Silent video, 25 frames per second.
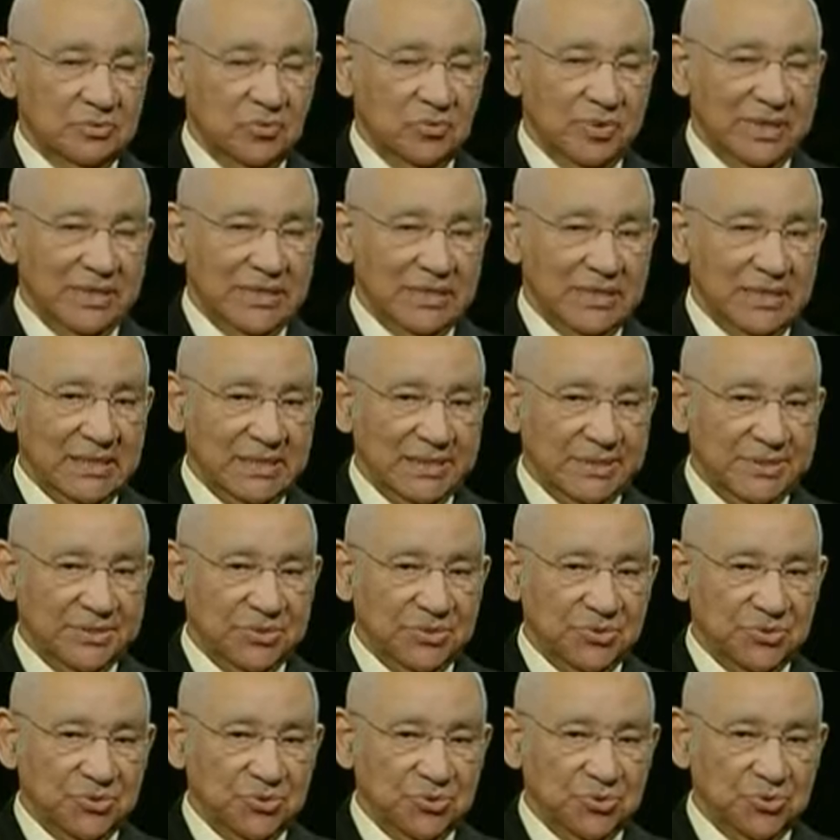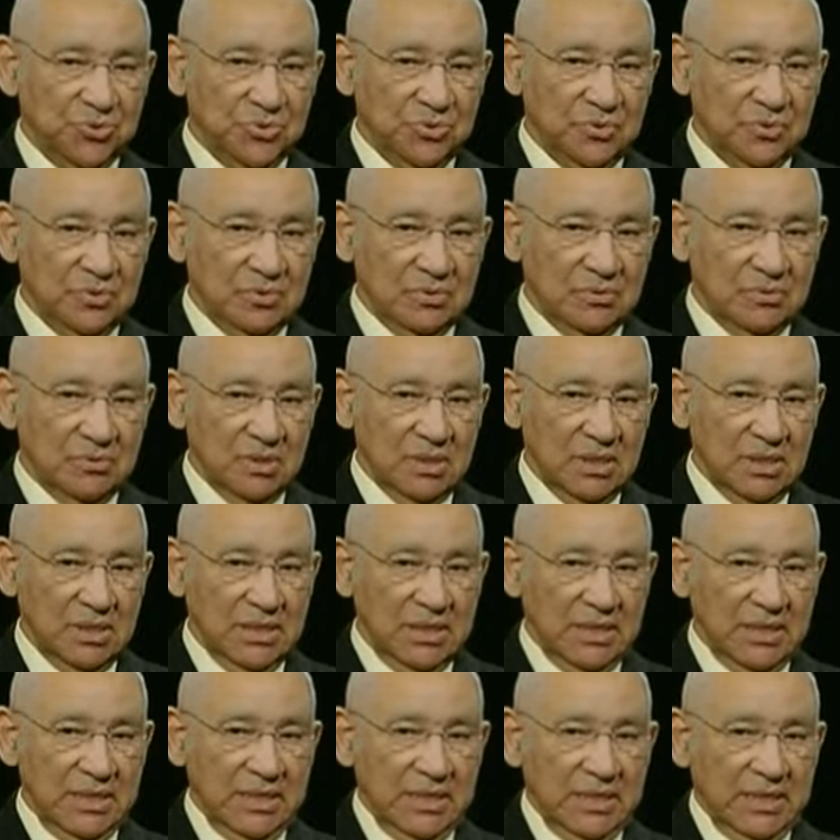One is to
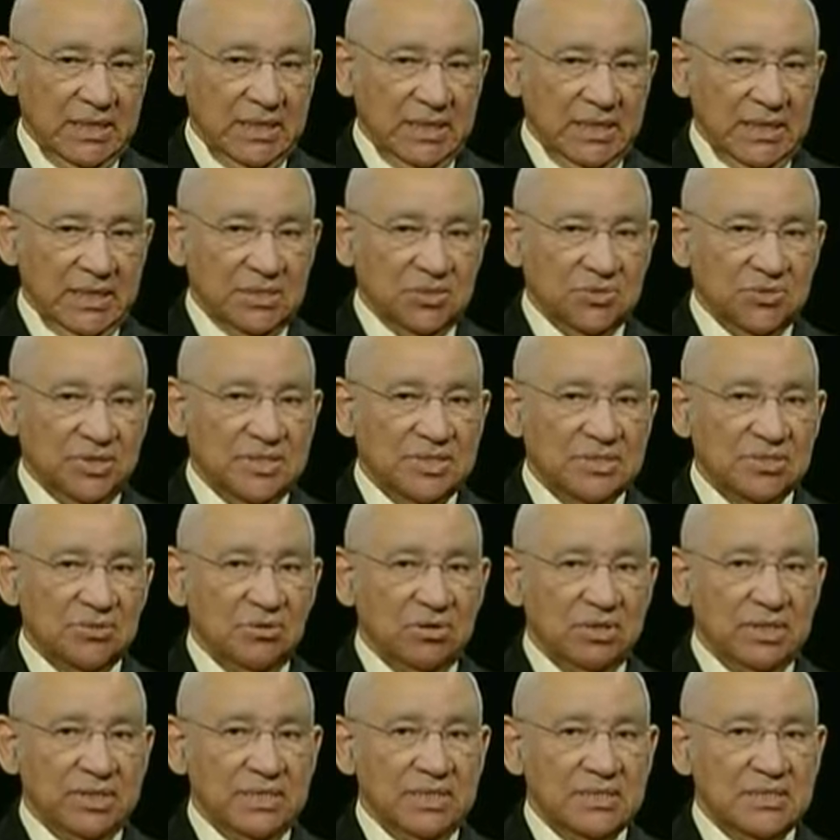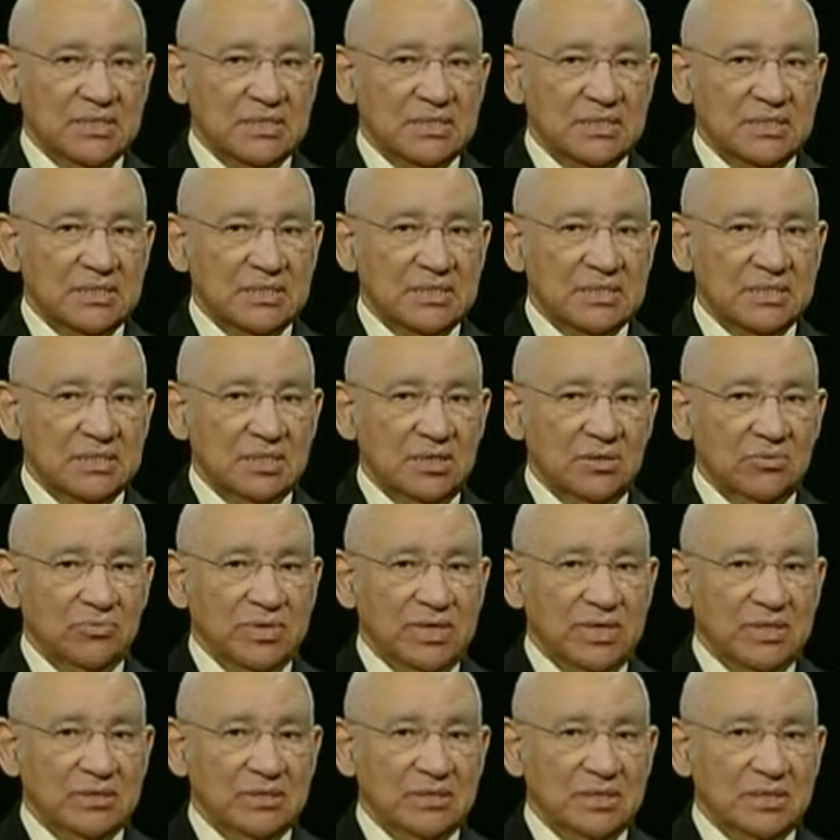address audiences
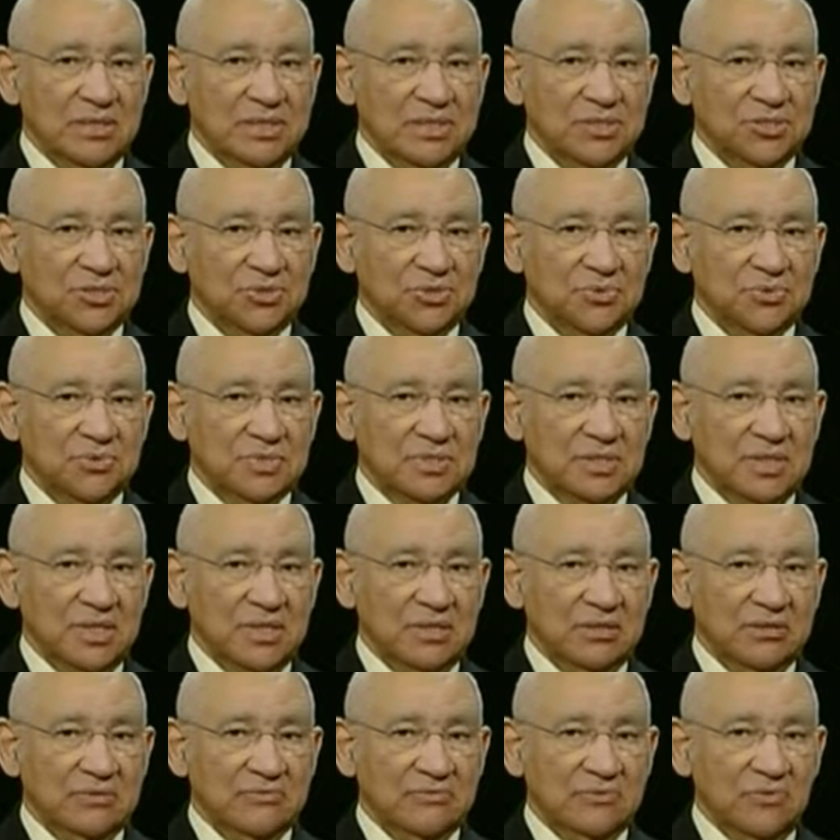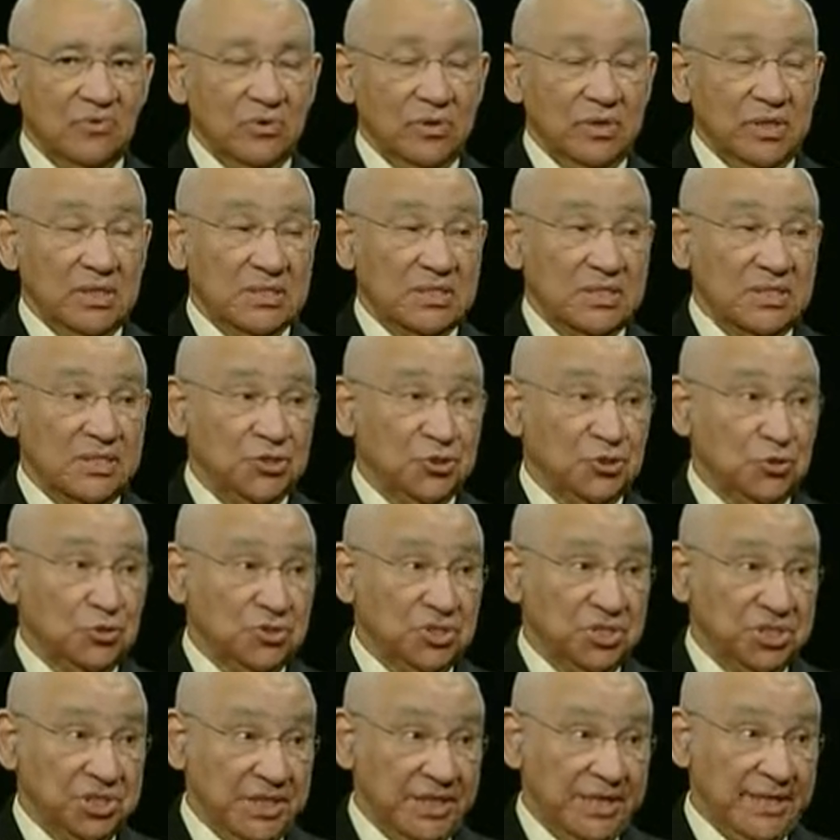around the issues of
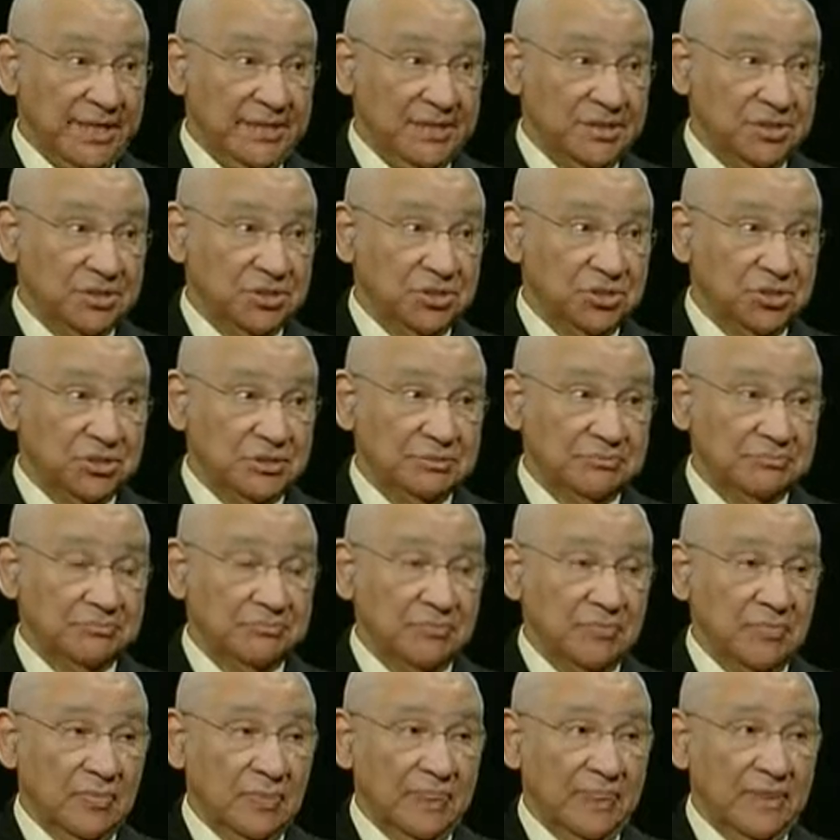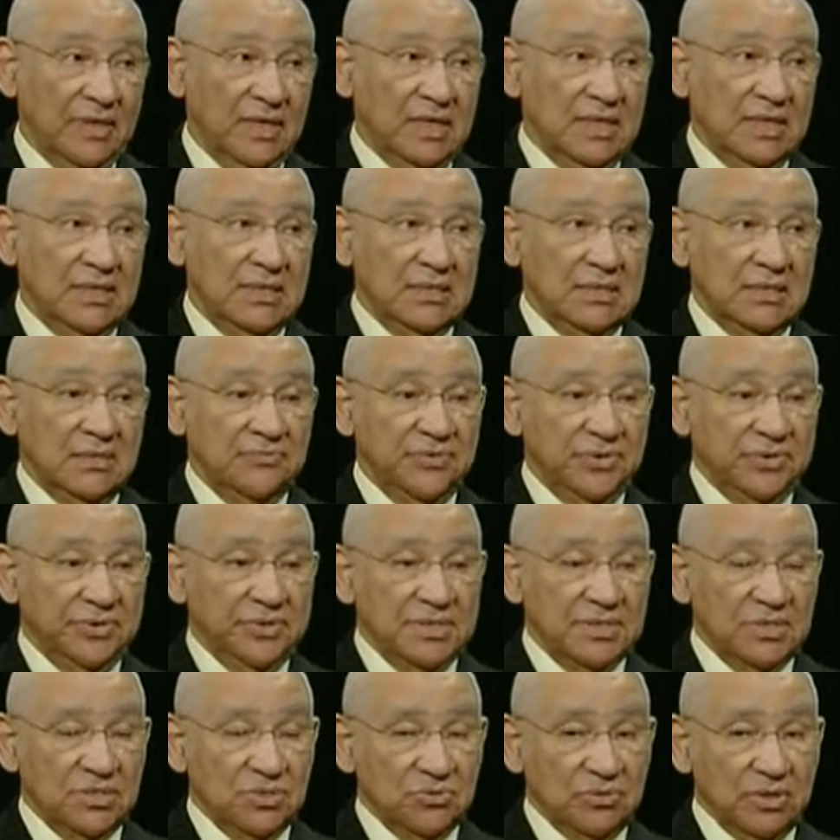organizational change. The
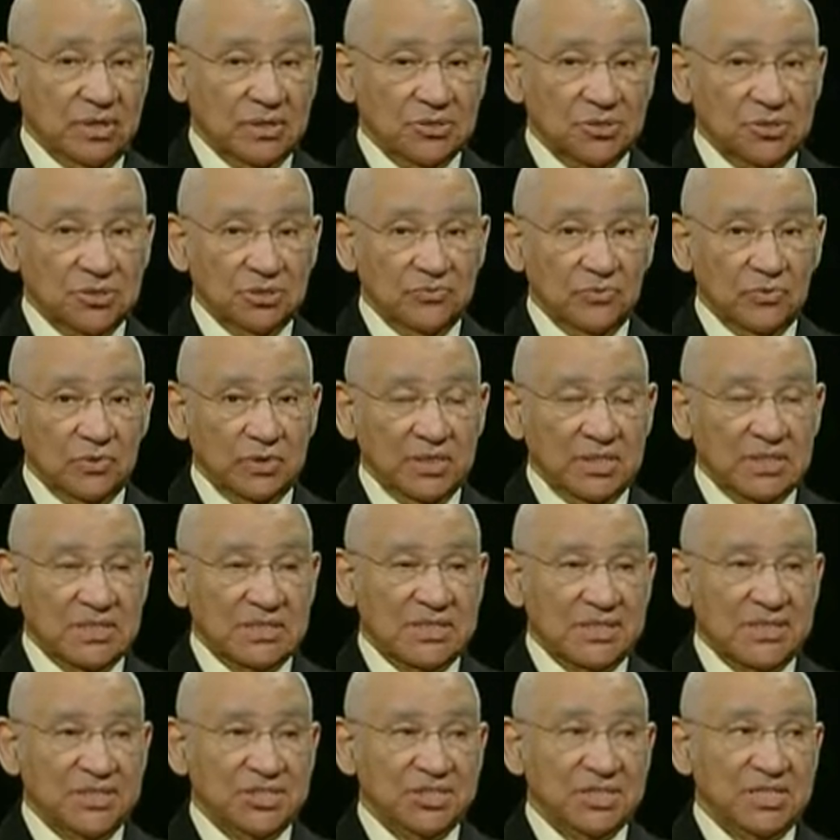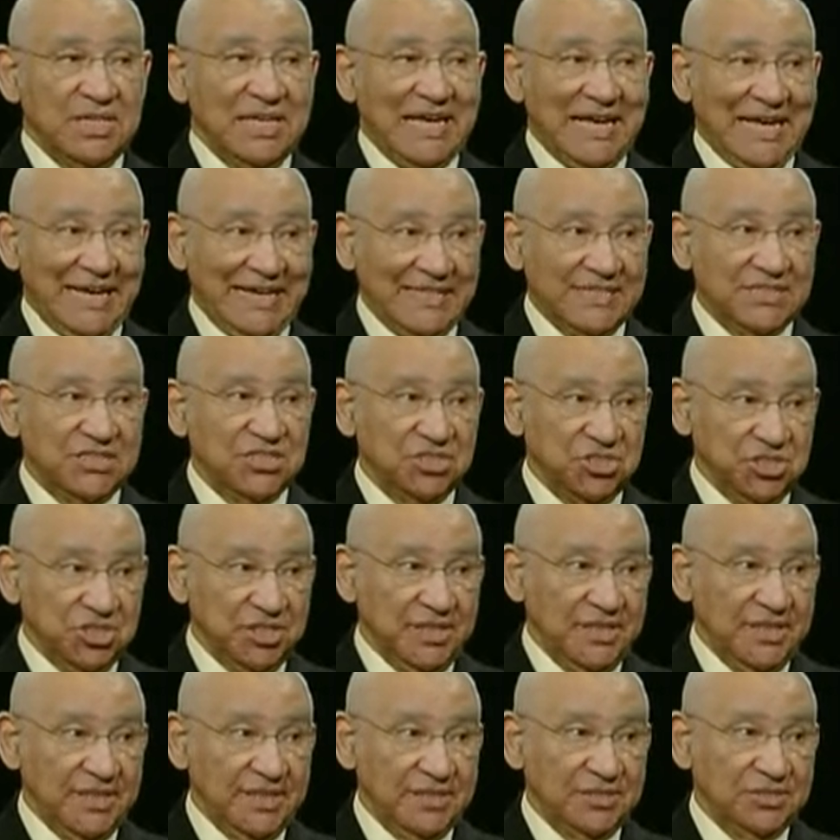very structure of organization has
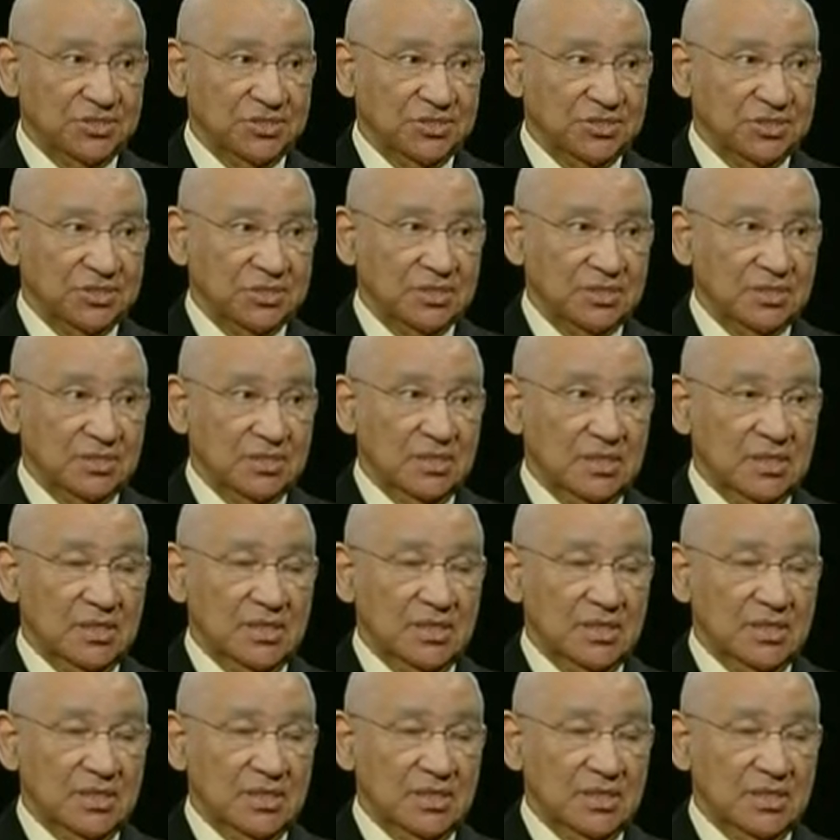changed.